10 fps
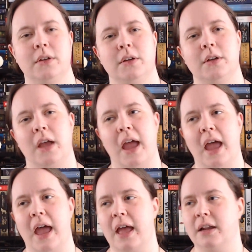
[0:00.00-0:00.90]

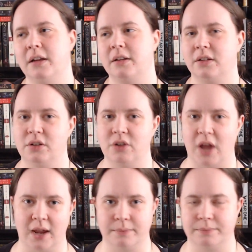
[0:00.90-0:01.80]
and
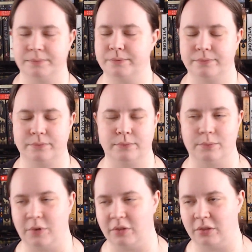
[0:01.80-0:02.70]
today
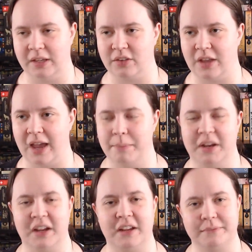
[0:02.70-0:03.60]
when things are
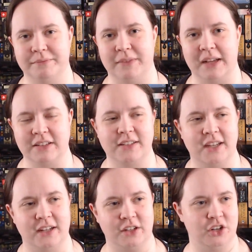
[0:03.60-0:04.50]
happening. As I
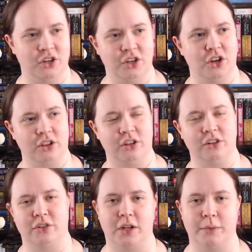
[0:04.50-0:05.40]
said, not long
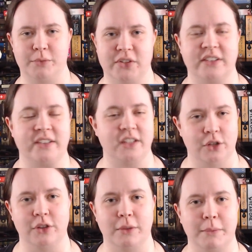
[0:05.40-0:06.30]
synopsis,
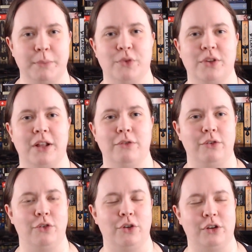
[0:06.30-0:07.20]
look them up yourself if
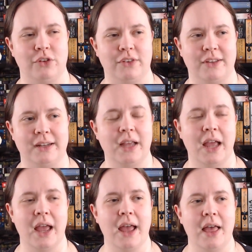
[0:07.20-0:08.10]
you're interested.
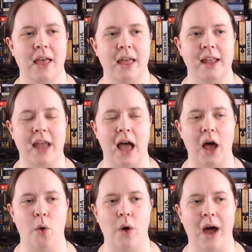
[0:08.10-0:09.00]

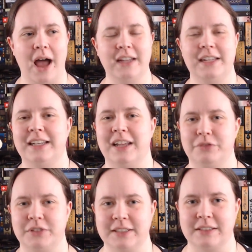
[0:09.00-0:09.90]
Now, I DNF'd
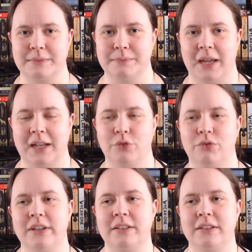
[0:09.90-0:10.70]
this, and the reason for